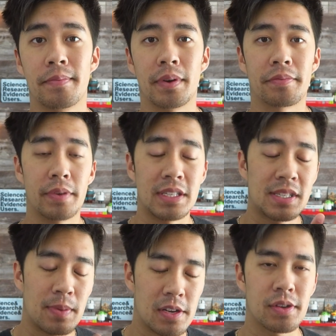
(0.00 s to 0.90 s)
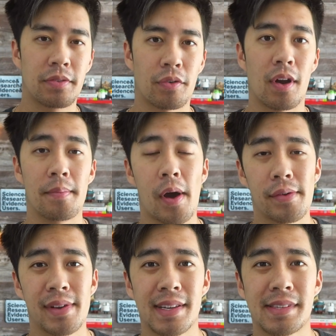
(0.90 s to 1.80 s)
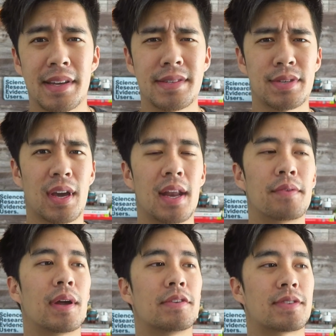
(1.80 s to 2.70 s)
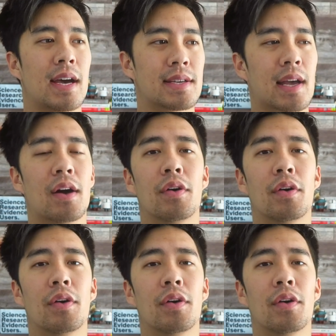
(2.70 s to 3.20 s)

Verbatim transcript: but especially for unmoderated studies, you gotta write your task